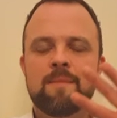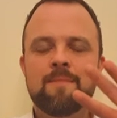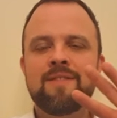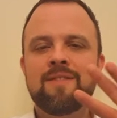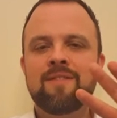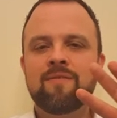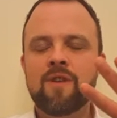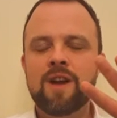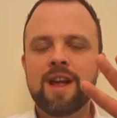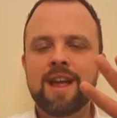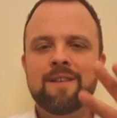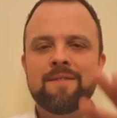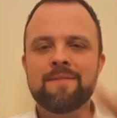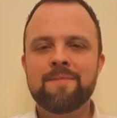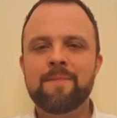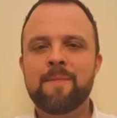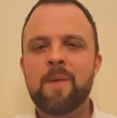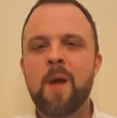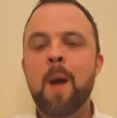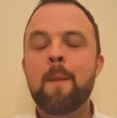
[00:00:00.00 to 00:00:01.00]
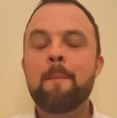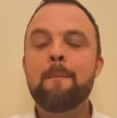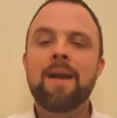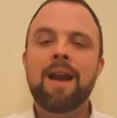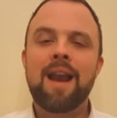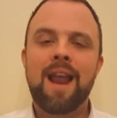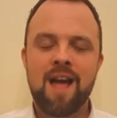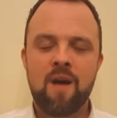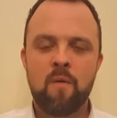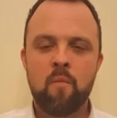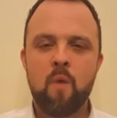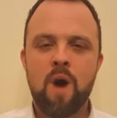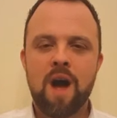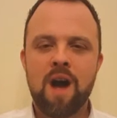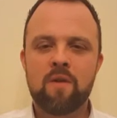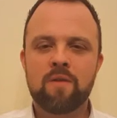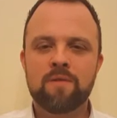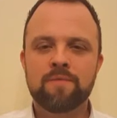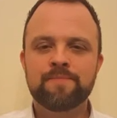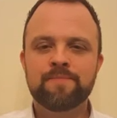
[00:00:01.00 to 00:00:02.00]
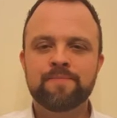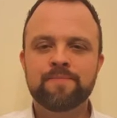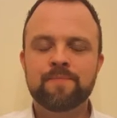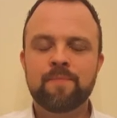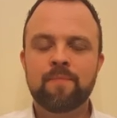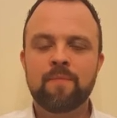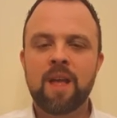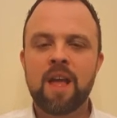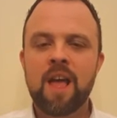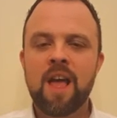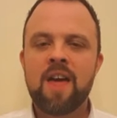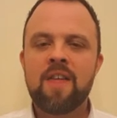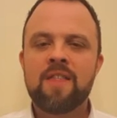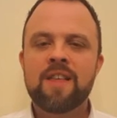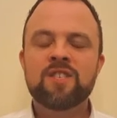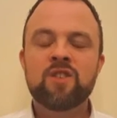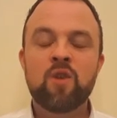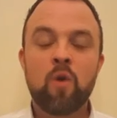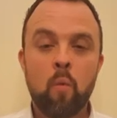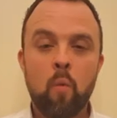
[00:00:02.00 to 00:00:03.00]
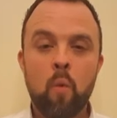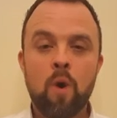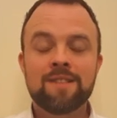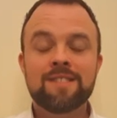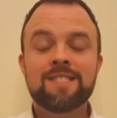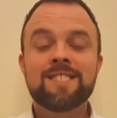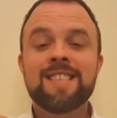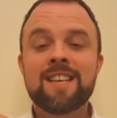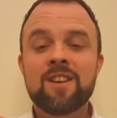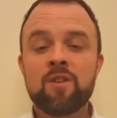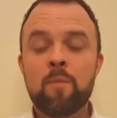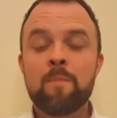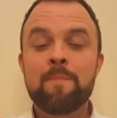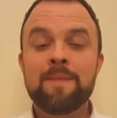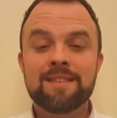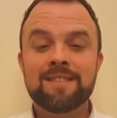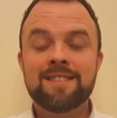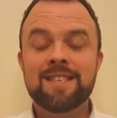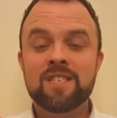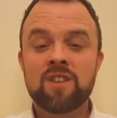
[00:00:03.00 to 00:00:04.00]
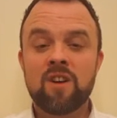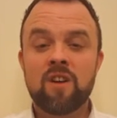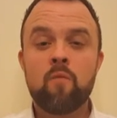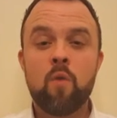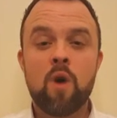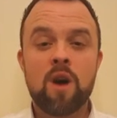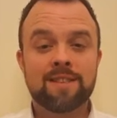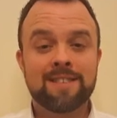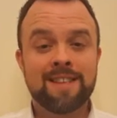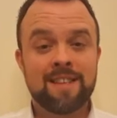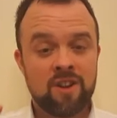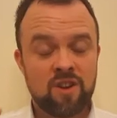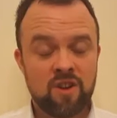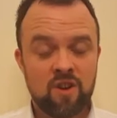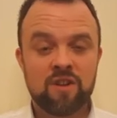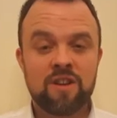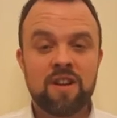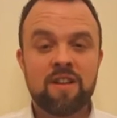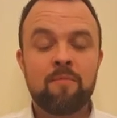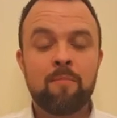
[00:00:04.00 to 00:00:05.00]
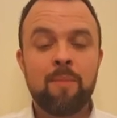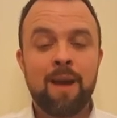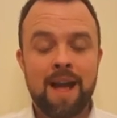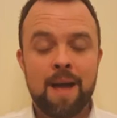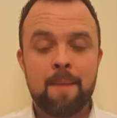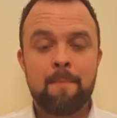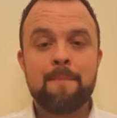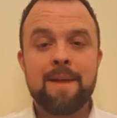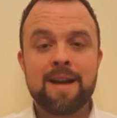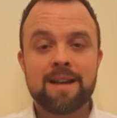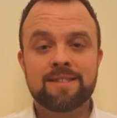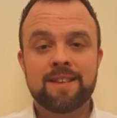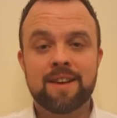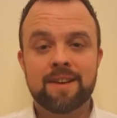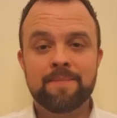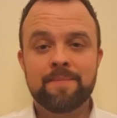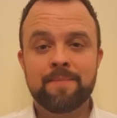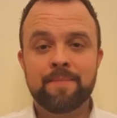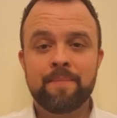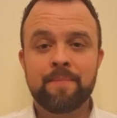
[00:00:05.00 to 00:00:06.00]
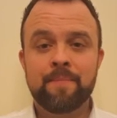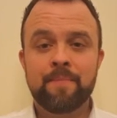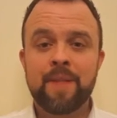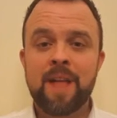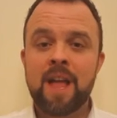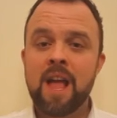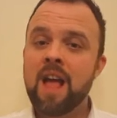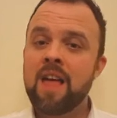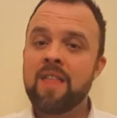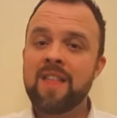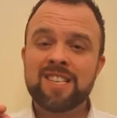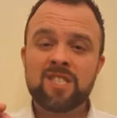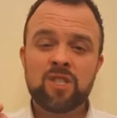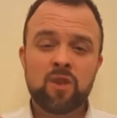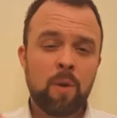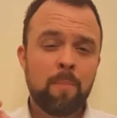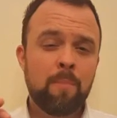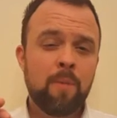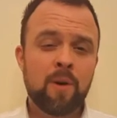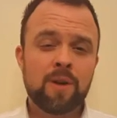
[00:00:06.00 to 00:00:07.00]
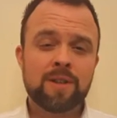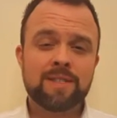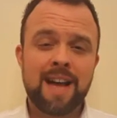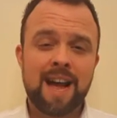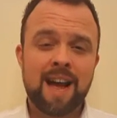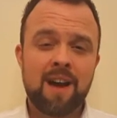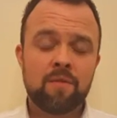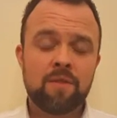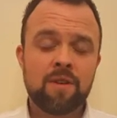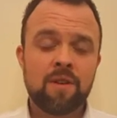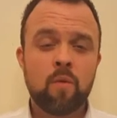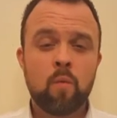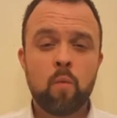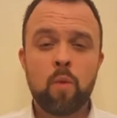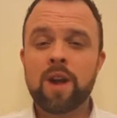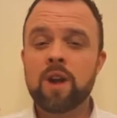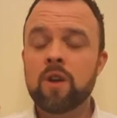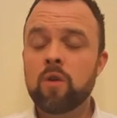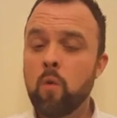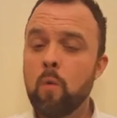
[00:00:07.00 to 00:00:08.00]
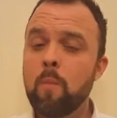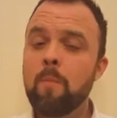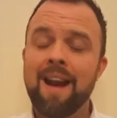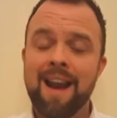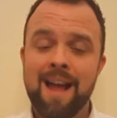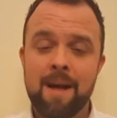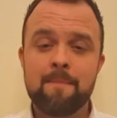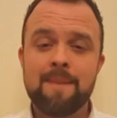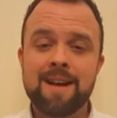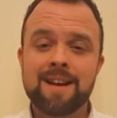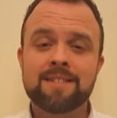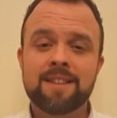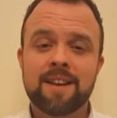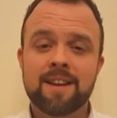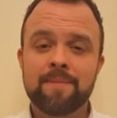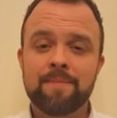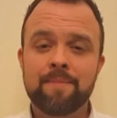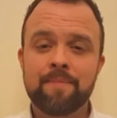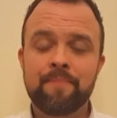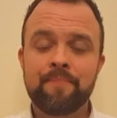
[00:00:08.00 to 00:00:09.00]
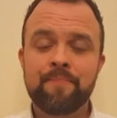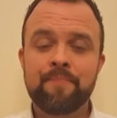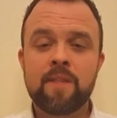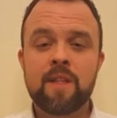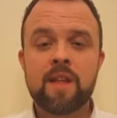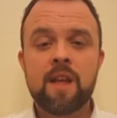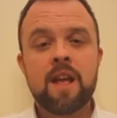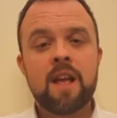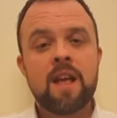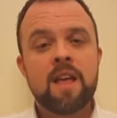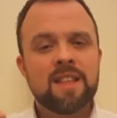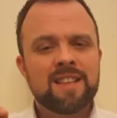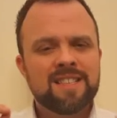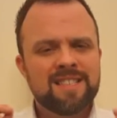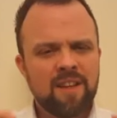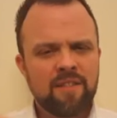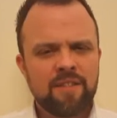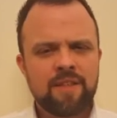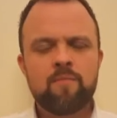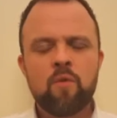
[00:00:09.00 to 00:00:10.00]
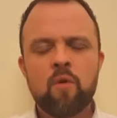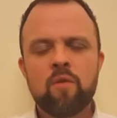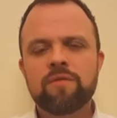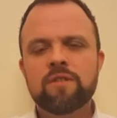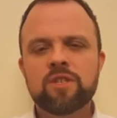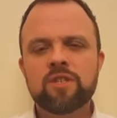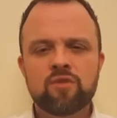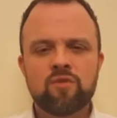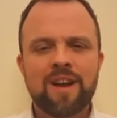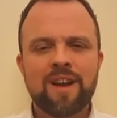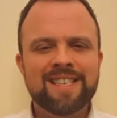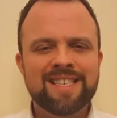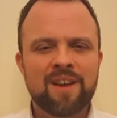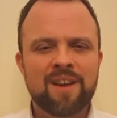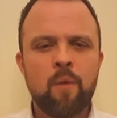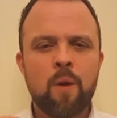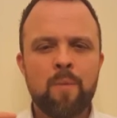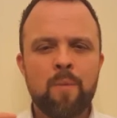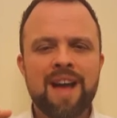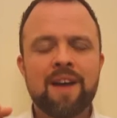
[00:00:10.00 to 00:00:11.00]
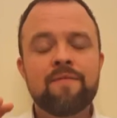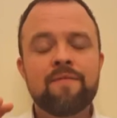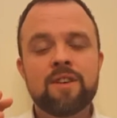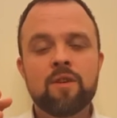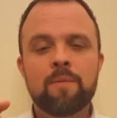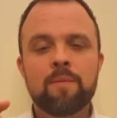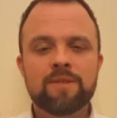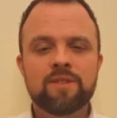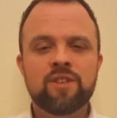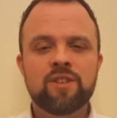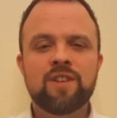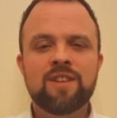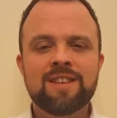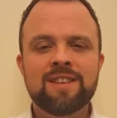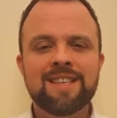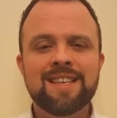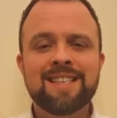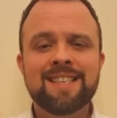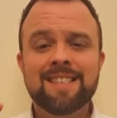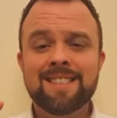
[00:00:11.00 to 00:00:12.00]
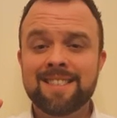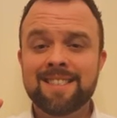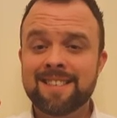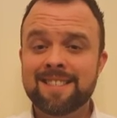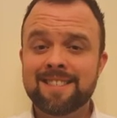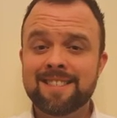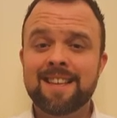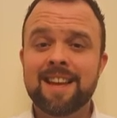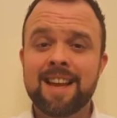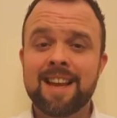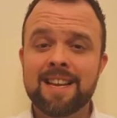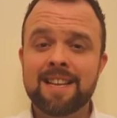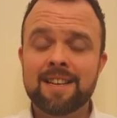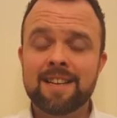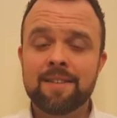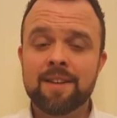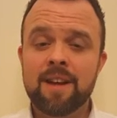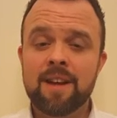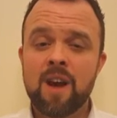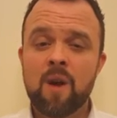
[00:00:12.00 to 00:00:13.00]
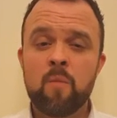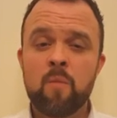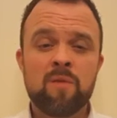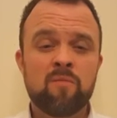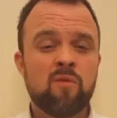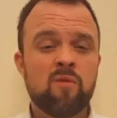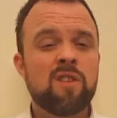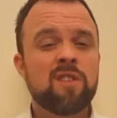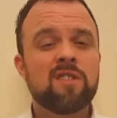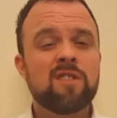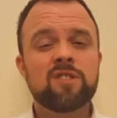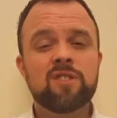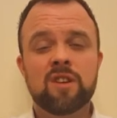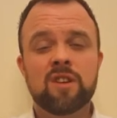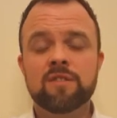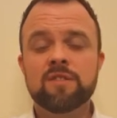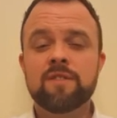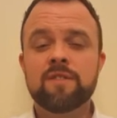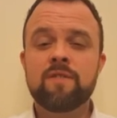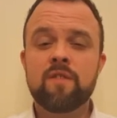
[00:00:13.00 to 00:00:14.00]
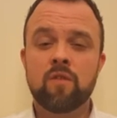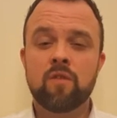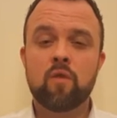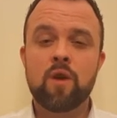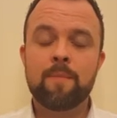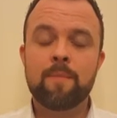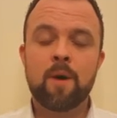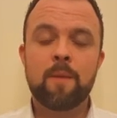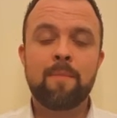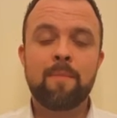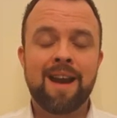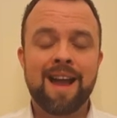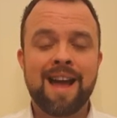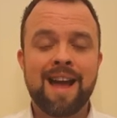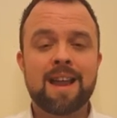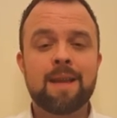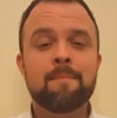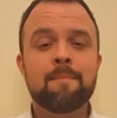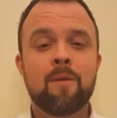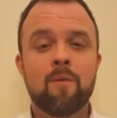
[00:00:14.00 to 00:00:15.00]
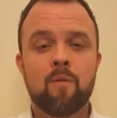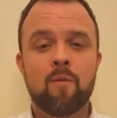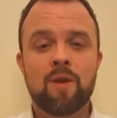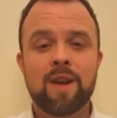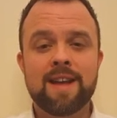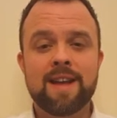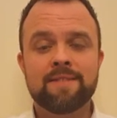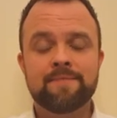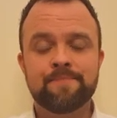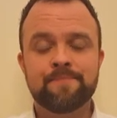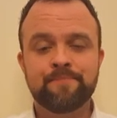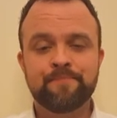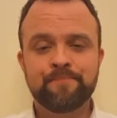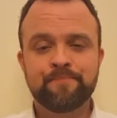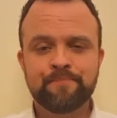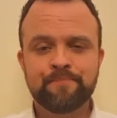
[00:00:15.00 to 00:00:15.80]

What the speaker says: Number 3, plan well. There's not one single business I've worked in that couldn't have planned better. That's not a put down, we can all plan better. There's nothing more frustrating when we have the opportunity to succeed and we ruin our chance of glory by planning poorly.